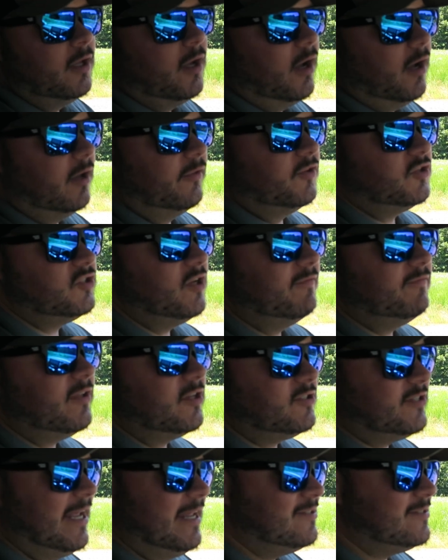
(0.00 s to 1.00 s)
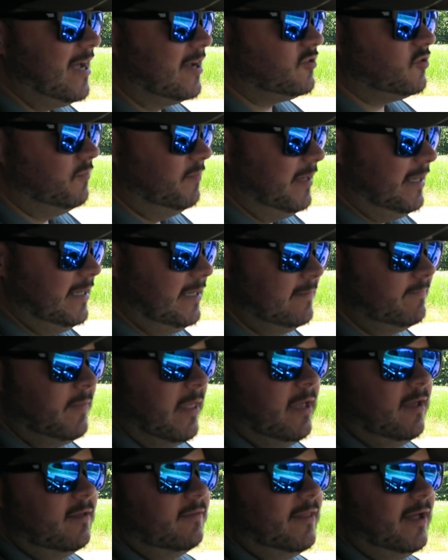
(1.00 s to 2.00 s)
The stuff that stands out to me
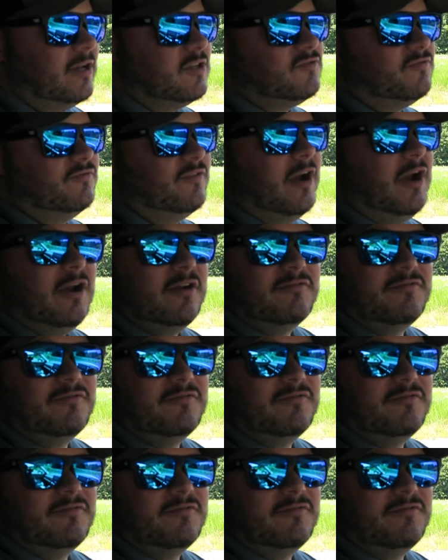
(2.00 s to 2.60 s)
that is very,